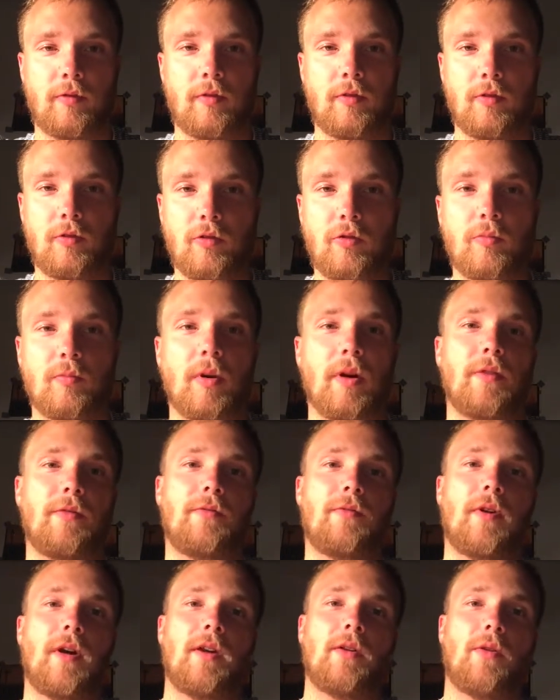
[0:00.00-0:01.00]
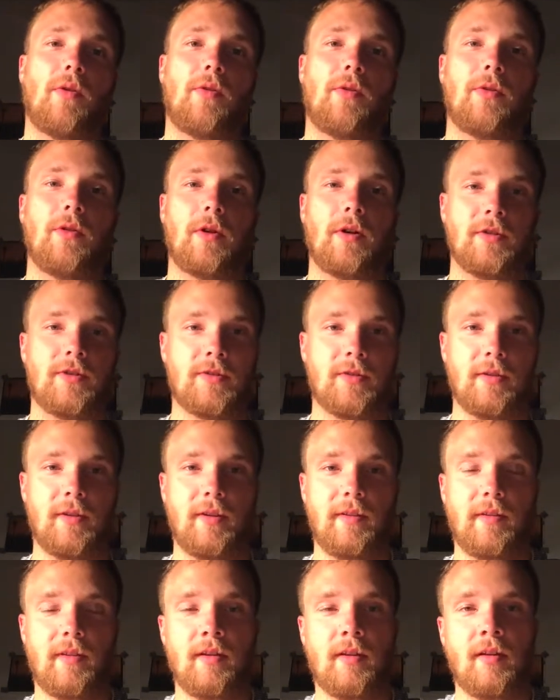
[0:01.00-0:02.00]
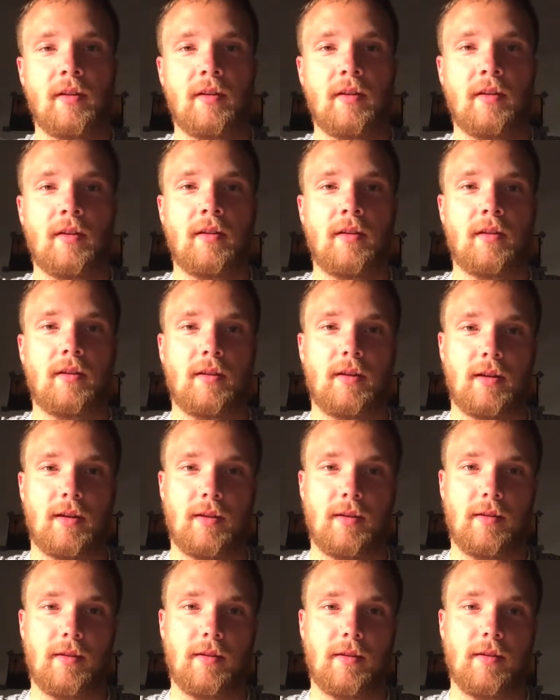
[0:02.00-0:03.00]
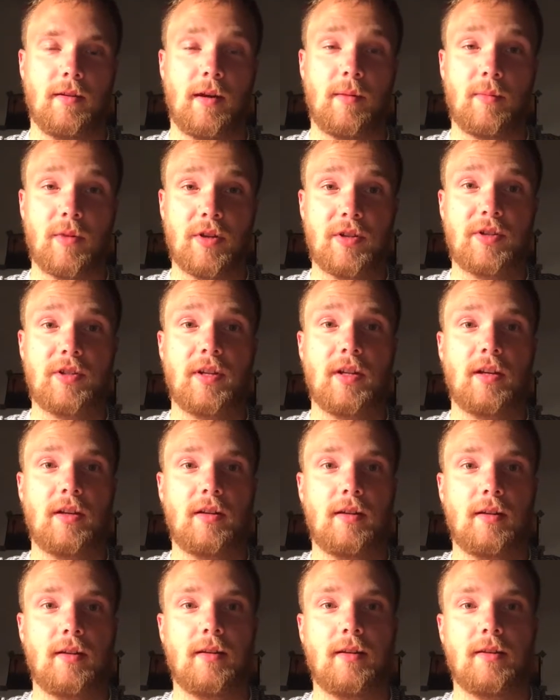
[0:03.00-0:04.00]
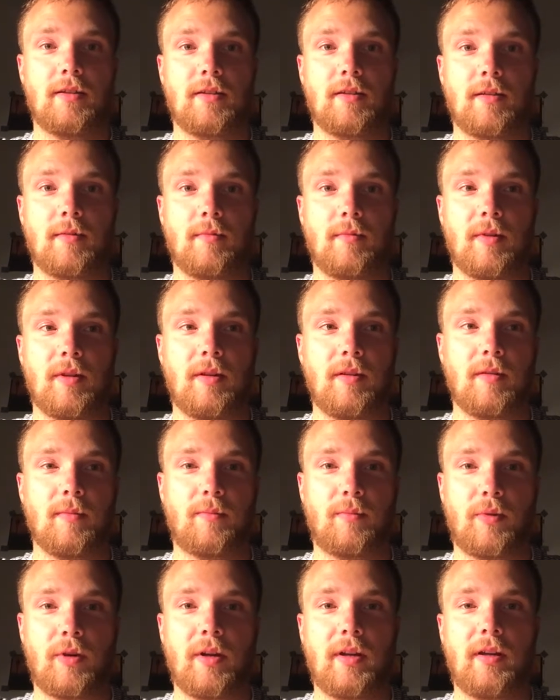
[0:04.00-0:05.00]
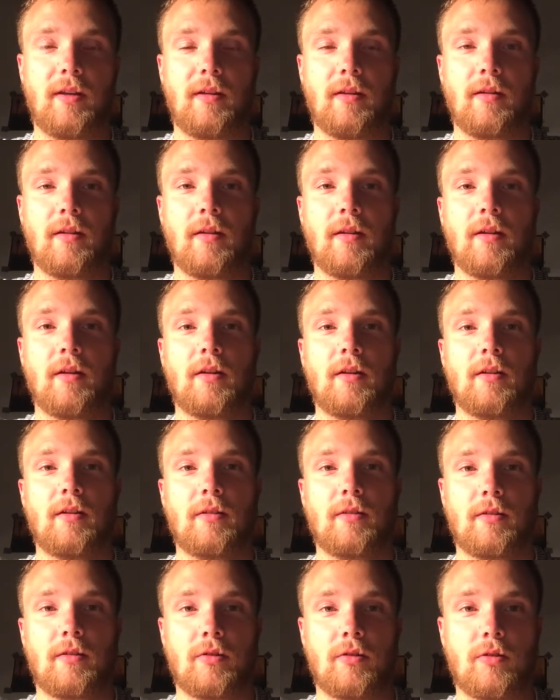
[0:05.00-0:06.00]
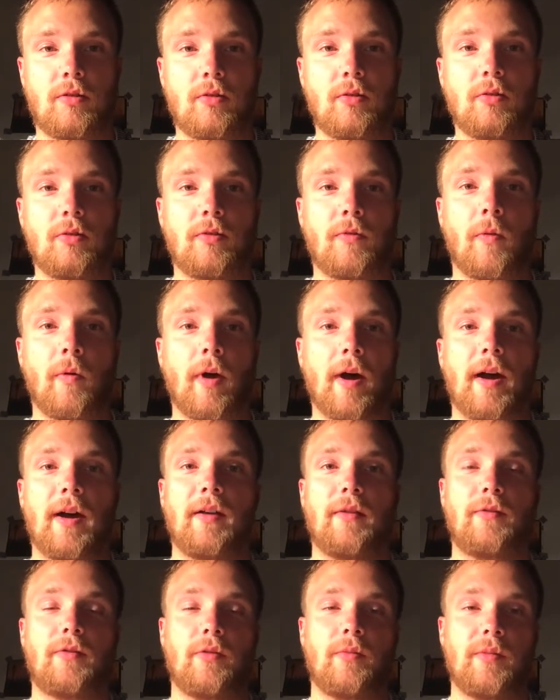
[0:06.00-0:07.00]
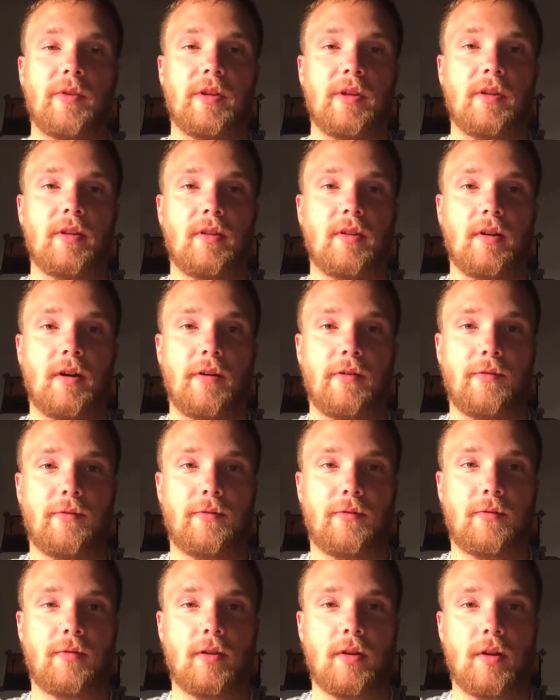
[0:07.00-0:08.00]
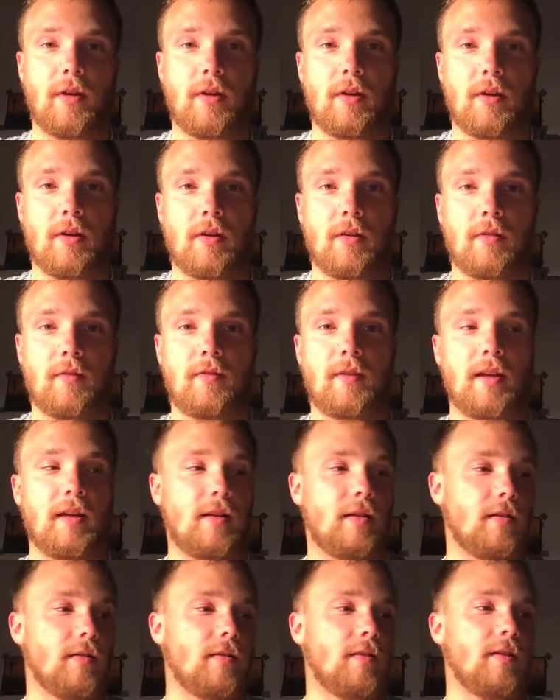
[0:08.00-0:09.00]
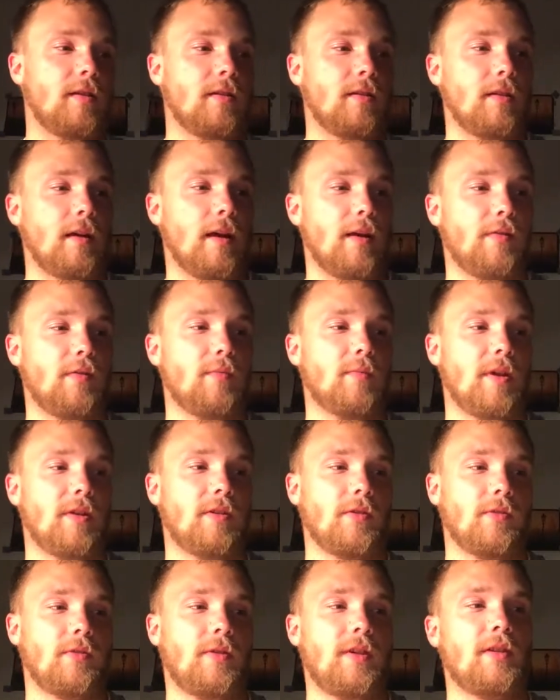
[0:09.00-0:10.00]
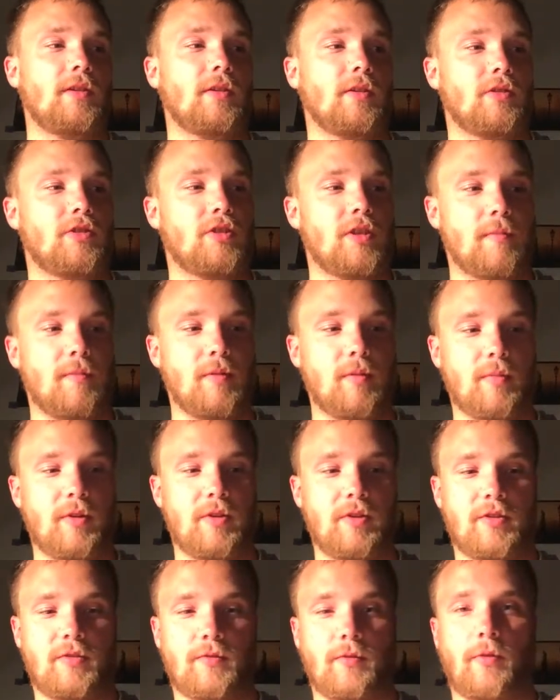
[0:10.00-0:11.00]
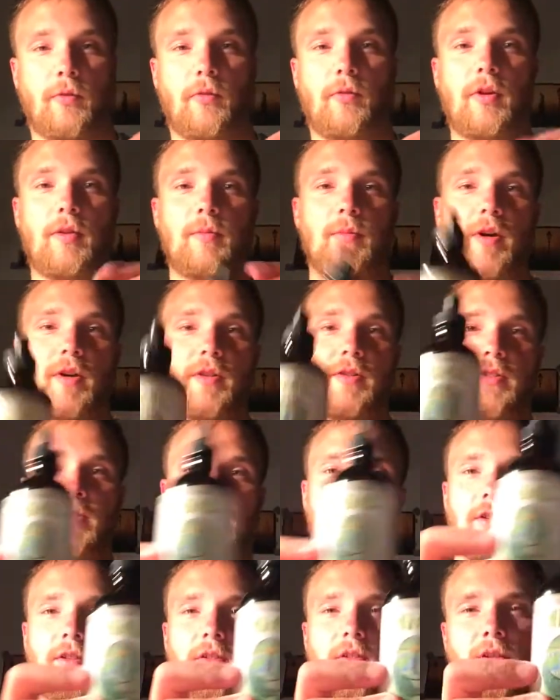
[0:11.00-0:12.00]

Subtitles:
you my final thoughts on it. And I must say it has been a pretty good ride for me. I've taken the heavy metal detox supplements for 3 months.